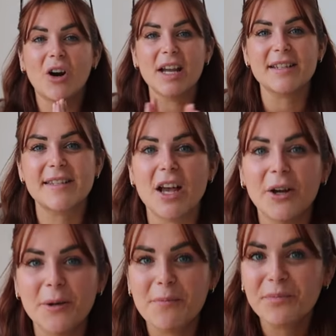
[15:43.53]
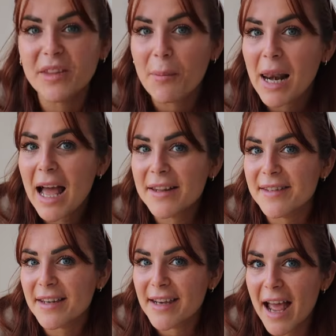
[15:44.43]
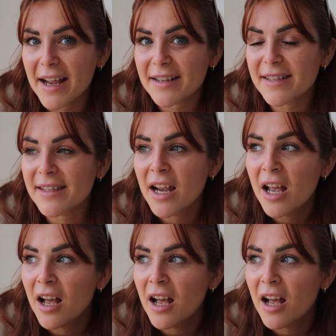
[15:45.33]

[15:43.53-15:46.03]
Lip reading: Right, so the plans next.